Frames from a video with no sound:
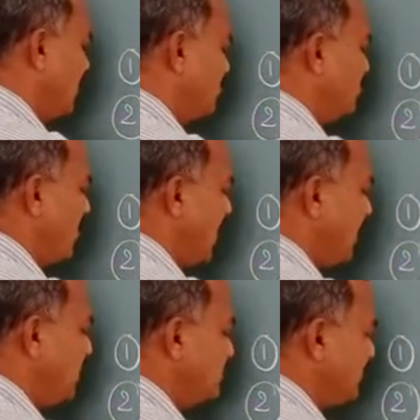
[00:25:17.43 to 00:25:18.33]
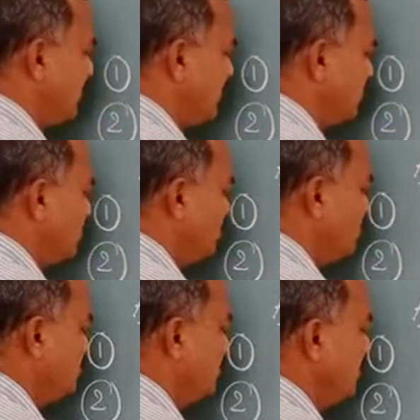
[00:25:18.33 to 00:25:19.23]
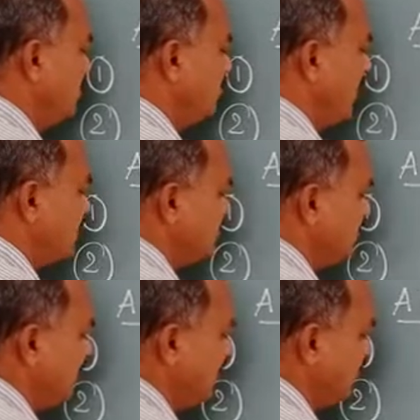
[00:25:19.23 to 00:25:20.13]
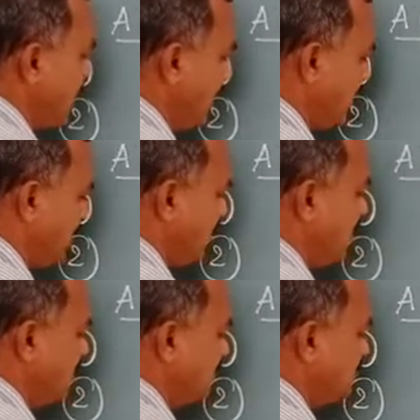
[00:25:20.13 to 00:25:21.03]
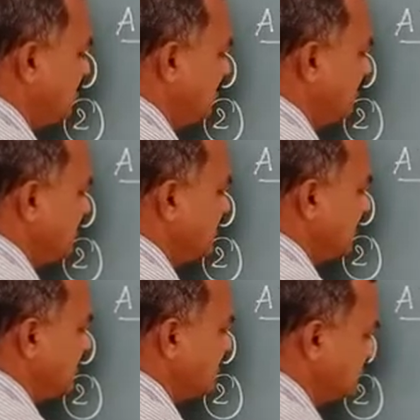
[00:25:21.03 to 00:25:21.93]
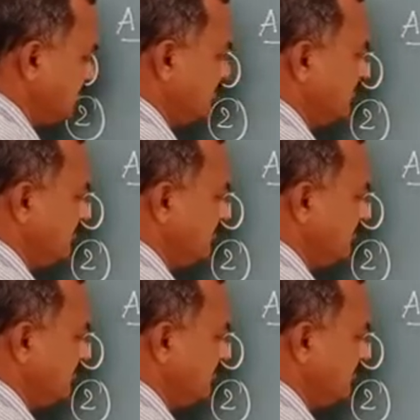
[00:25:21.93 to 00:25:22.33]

to Ra is equal to G into S divided by G plus S.